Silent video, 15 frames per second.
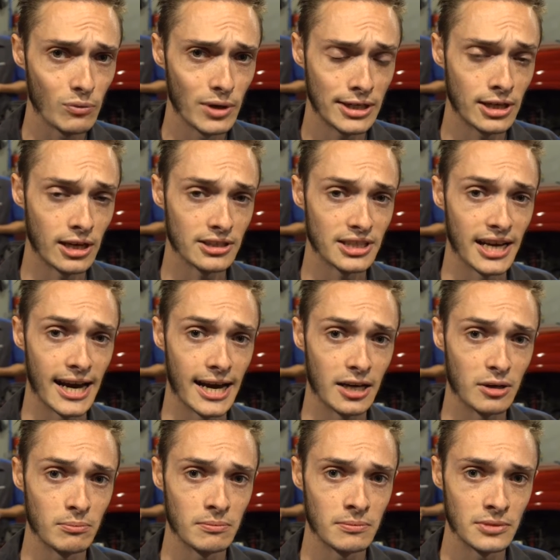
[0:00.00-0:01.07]
We talked to
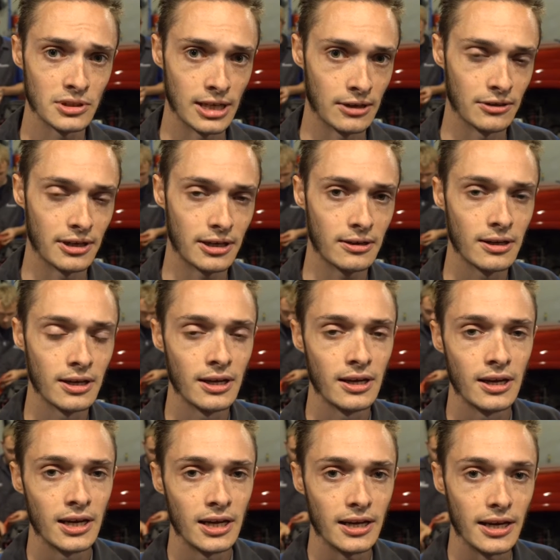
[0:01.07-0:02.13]
Adam down there,
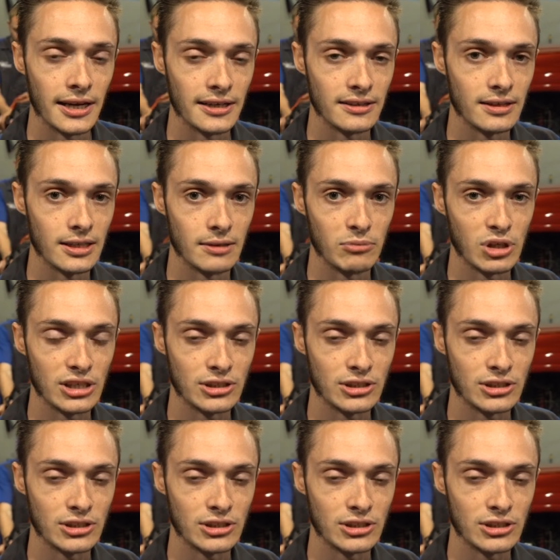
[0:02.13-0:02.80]
and